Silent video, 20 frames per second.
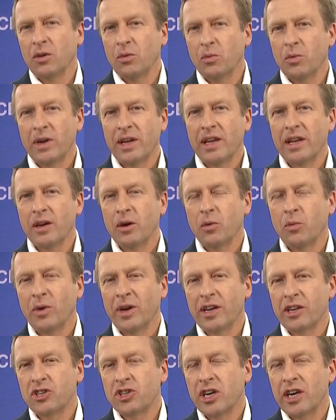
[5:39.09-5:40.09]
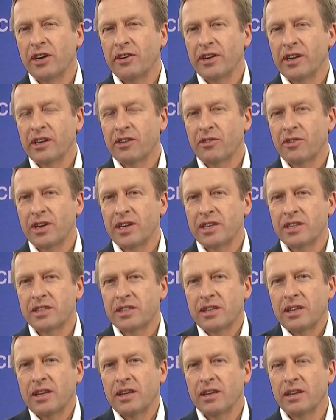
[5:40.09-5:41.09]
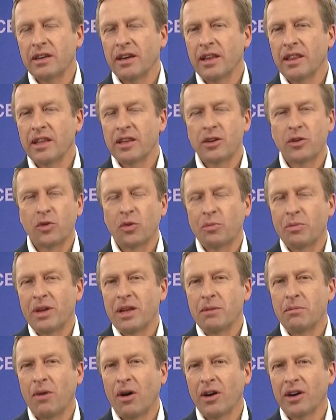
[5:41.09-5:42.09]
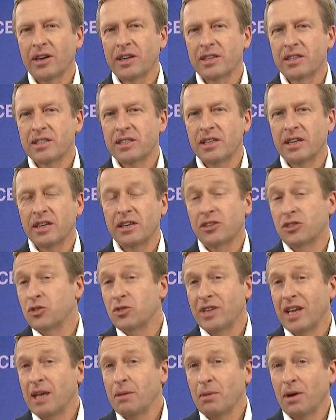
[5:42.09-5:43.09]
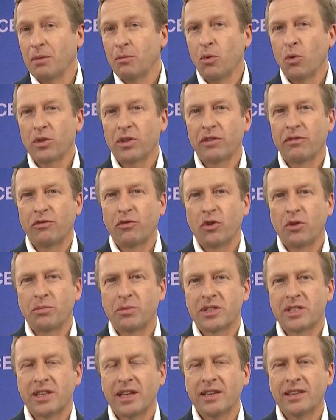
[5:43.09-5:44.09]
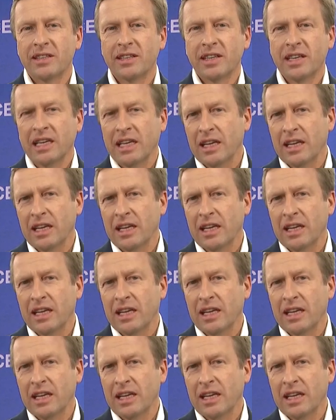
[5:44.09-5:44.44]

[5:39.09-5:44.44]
we had a share increase in the European markets today by more than 4%.